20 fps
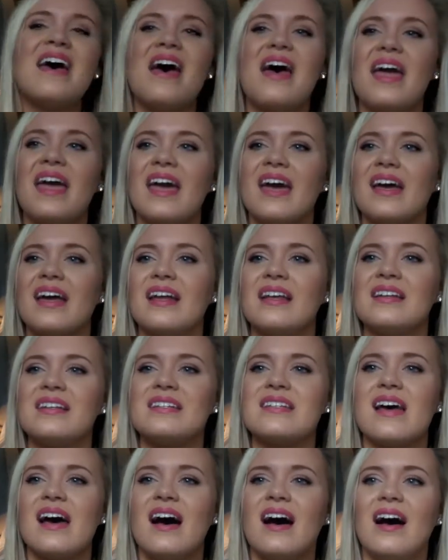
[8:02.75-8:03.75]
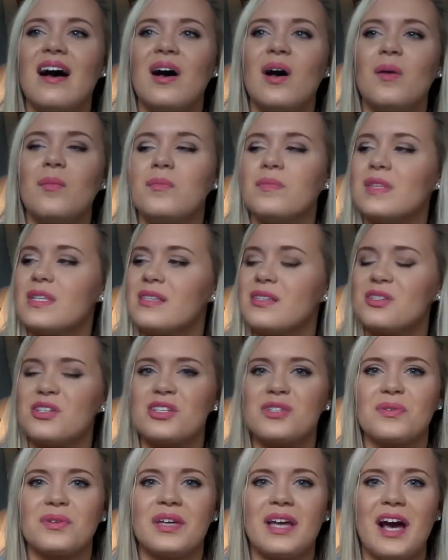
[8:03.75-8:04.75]
and this has
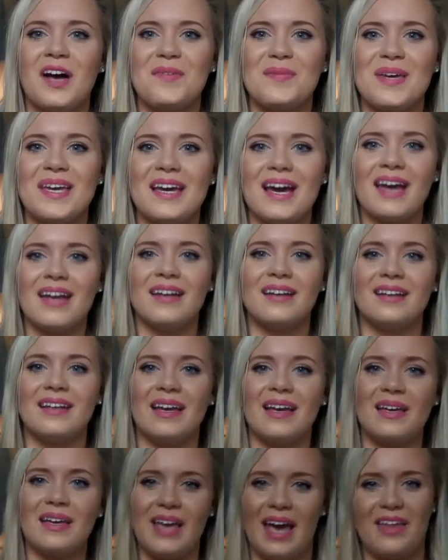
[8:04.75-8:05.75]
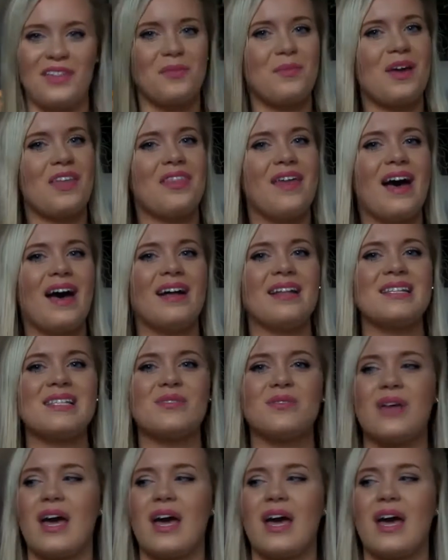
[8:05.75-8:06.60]
just really helped me kind of, like, gather my thoughts.